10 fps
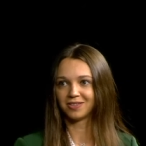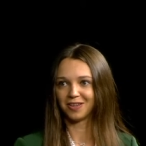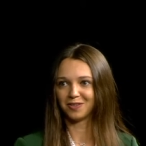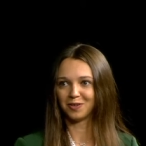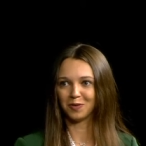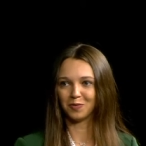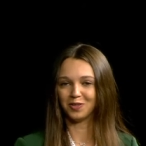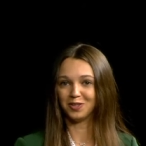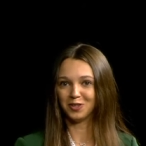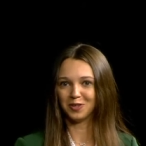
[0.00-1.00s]
center of the
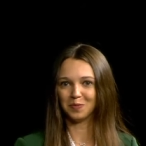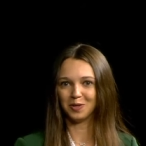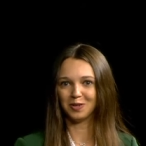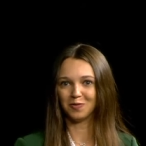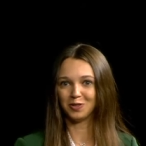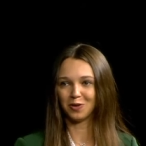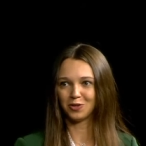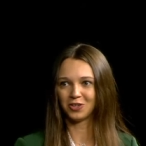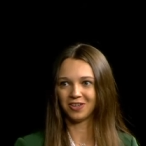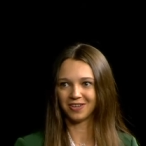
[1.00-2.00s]
digital media research
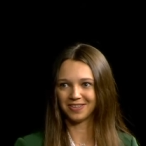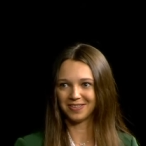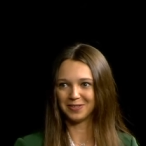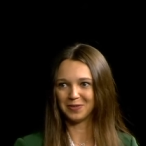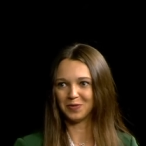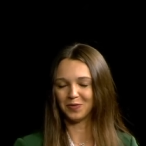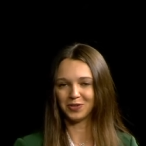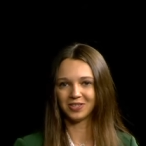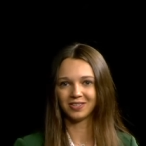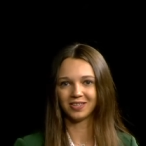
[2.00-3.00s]
here at this
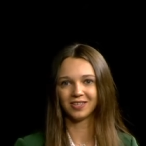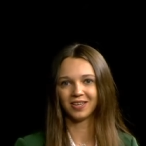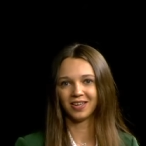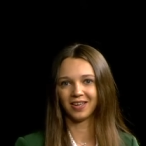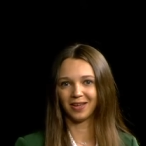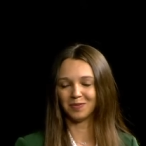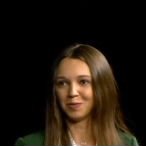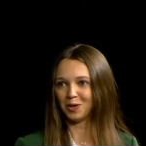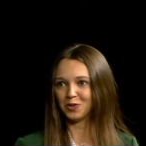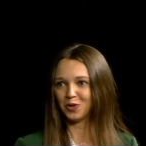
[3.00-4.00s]
university and
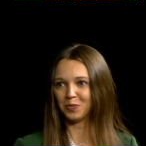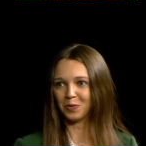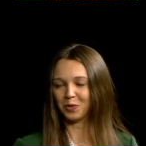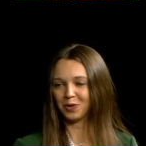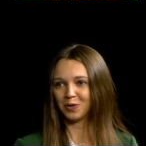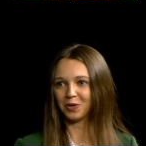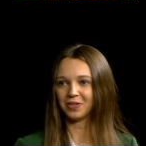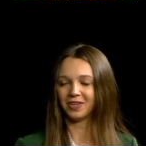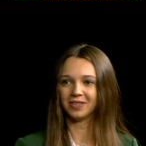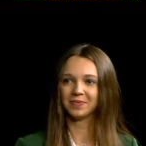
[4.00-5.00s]
enjoying my work a lot
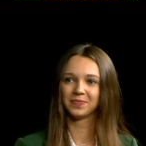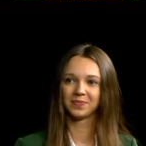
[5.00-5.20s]
here.